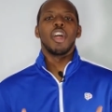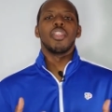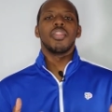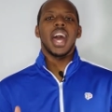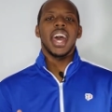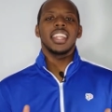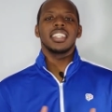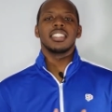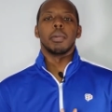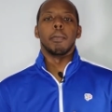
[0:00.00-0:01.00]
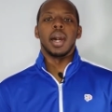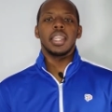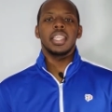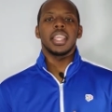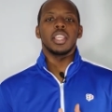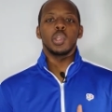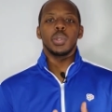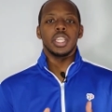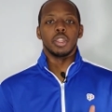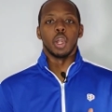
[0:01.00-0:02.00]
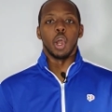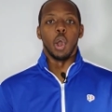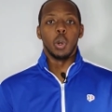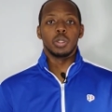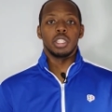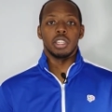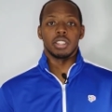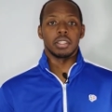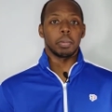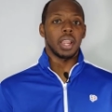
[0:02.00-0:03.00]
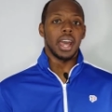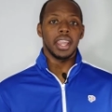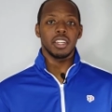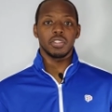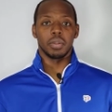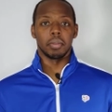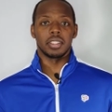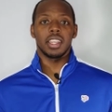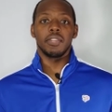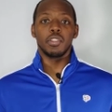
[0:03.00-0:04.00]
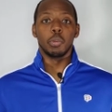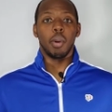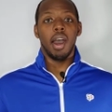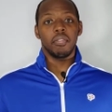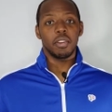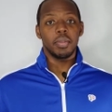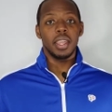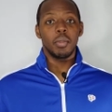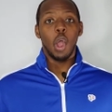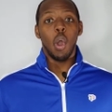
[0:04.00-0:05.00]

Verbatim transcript: That is the money that you either owe to your suppliers from the stuff you bought from them,